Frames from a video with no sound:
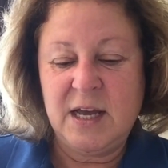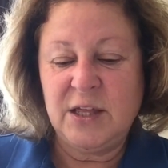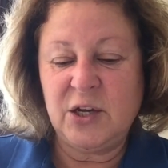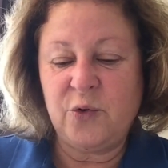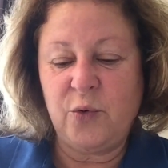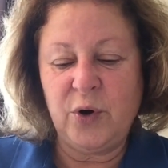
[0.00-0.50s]

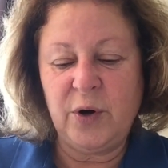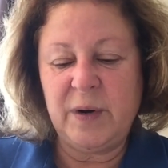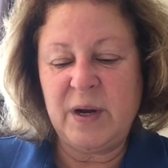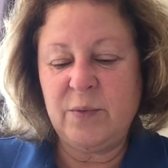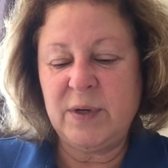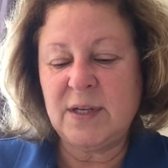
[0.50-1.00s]
The
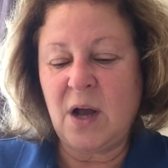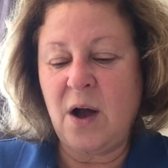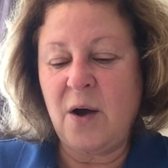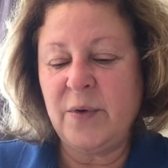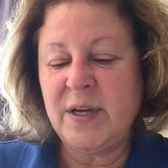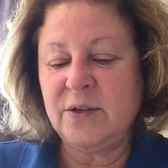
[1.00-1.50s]
query was
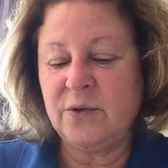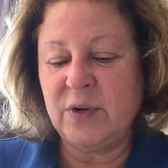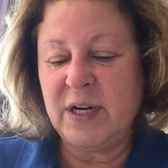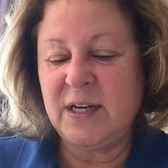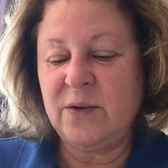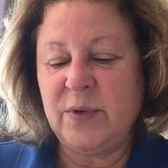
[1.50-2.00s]
always
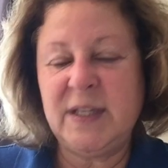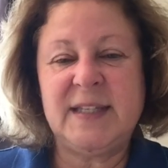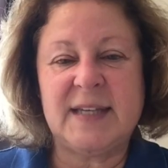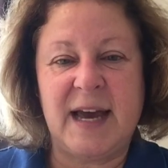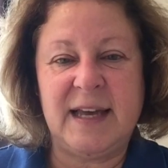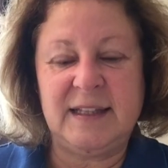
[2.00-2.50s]
greeted with
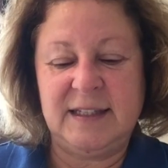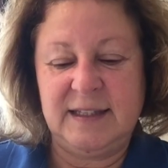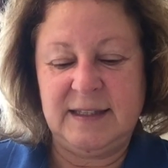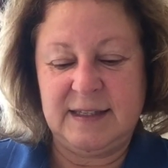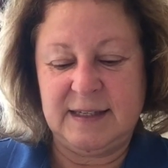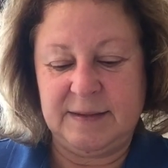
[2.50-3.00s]

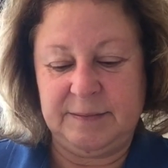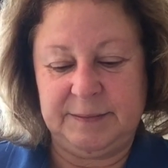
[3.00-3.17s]
silence.